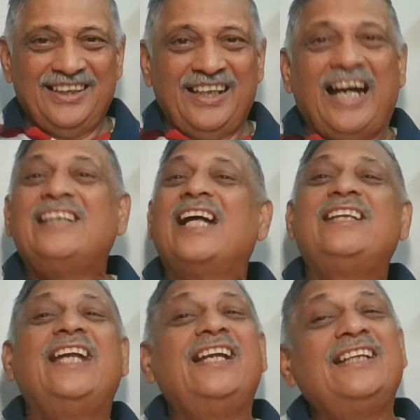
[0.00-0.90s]
and
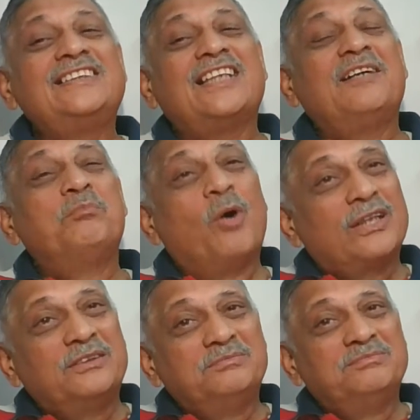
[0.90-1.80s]
that there is a
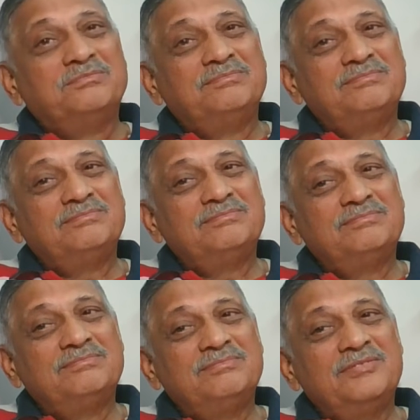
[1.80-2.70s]
bottom
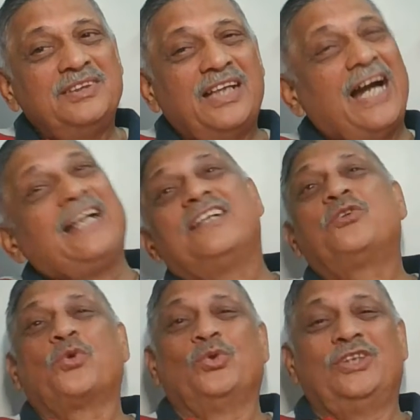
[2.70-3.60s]
and a
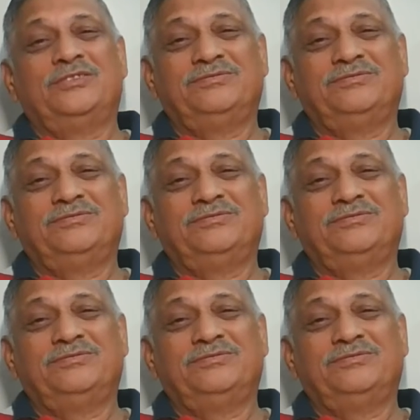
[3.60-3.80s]
truth.